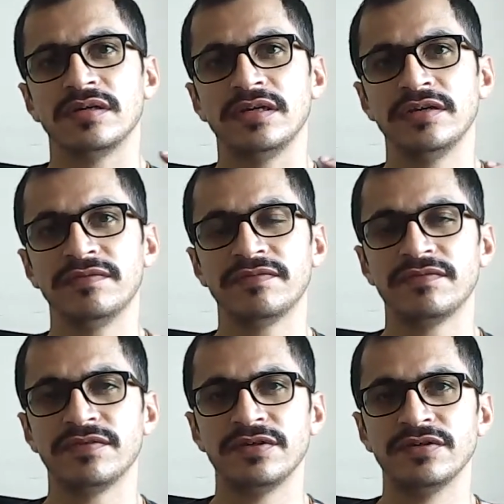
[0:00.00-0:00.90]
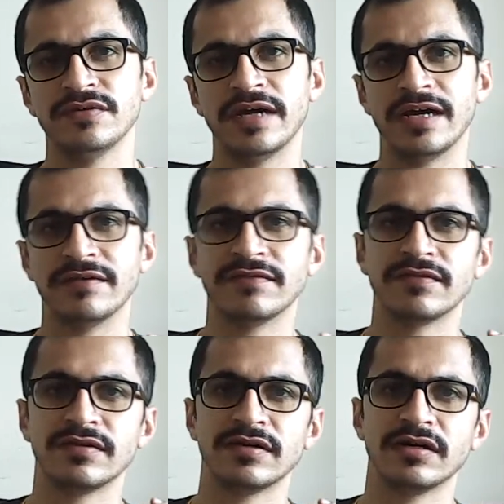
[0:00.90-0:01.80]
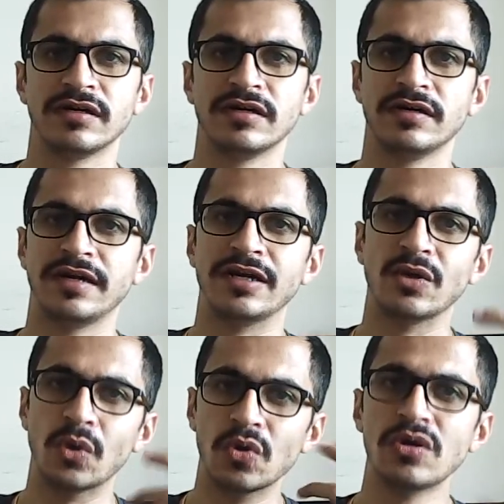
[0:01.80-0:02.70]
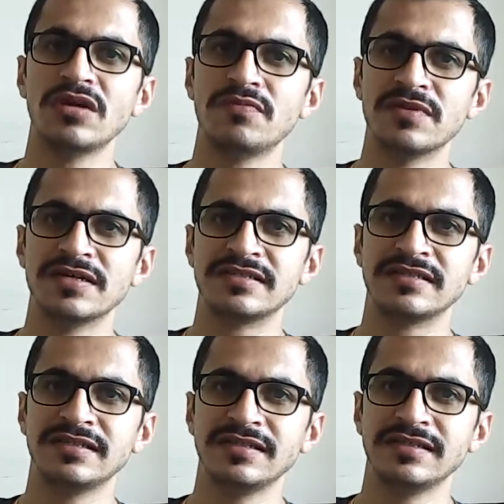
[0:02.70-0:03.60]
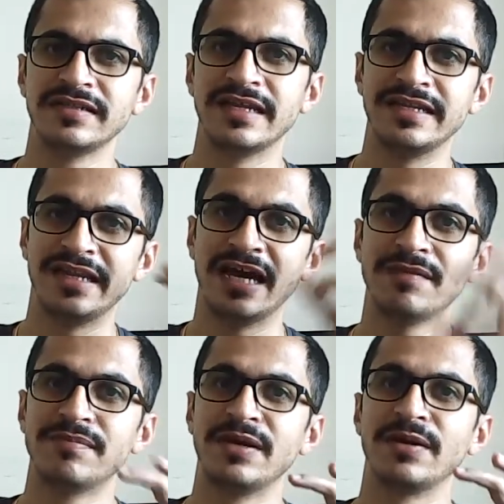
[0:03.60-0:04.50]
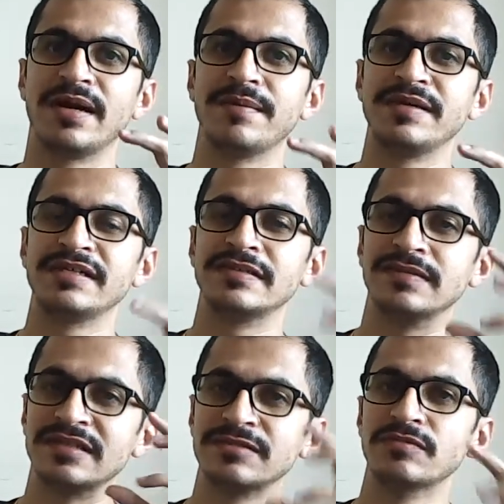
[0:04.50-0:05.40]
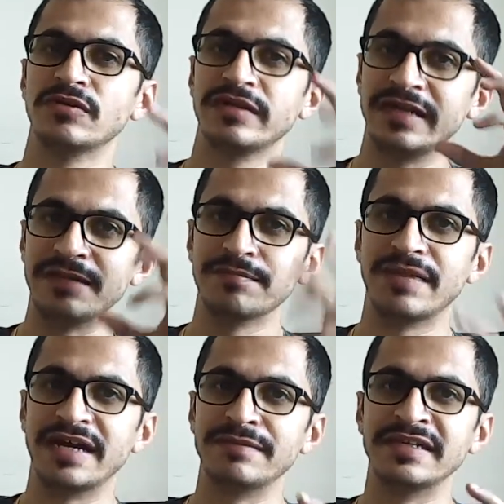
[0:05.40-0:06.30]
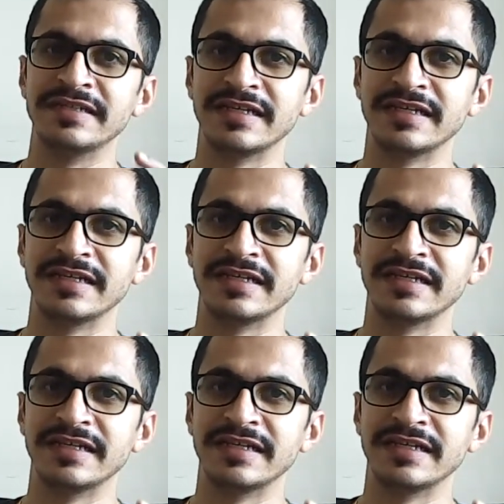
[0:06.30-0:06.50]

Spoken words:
if you have an old person, then their programming is much more imbibed in